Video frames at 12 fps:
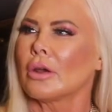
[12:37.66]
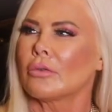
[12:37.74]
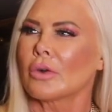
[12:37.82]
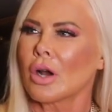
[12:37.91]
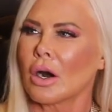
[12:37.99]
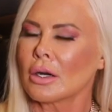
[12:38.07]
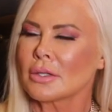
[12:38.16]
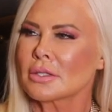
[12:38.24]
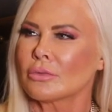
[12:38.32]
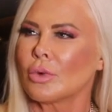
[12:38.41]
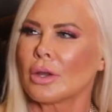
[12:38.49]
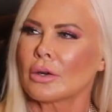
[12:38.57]

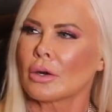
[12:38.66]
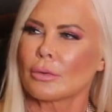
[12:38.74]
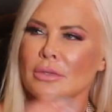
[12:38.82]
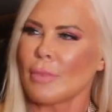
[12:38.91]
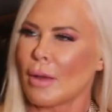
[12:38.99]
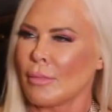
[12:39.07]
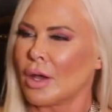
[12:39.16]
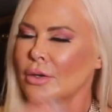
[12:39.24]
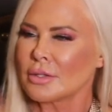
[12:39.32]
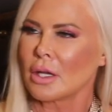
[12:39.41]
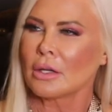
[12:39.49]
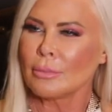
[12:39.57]
regardless of whether it was my
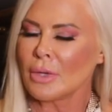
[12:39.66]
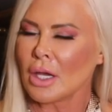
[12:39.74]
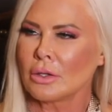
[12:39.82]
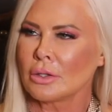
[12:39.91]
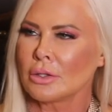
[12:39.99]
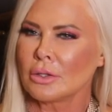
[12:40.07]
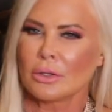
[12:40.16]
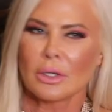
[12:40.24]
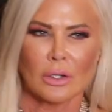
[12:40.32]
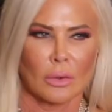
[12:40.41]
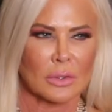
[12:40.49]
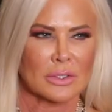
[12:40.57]
mother telling me I couldn't do
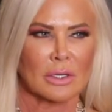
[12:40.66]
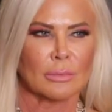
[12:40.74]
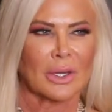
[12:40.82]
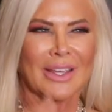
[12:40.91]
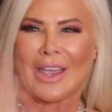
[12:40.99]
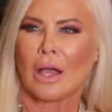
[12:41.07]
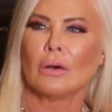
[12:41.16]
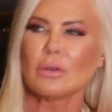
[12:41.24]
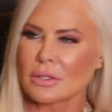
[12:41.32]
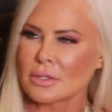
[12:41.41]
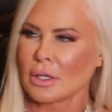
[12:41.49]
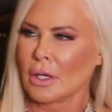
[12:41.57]
it or somebody
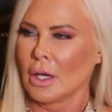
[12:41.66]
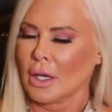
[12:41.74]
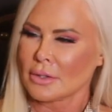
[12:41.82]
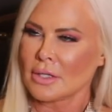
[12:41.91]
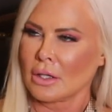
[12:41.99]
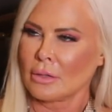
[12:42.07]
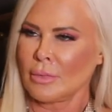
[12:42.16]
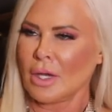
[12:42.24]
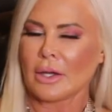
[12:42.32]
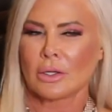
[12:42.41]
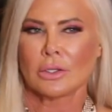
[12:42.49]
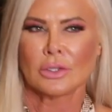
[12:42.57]
else telling me
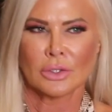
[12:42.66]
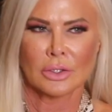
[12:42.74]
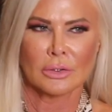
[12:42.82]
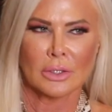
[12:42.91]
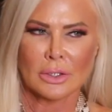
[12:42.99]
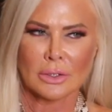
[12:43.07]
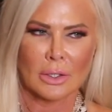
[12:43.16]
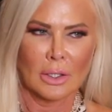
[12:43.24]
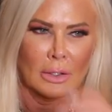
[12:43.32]
I couldn't do it,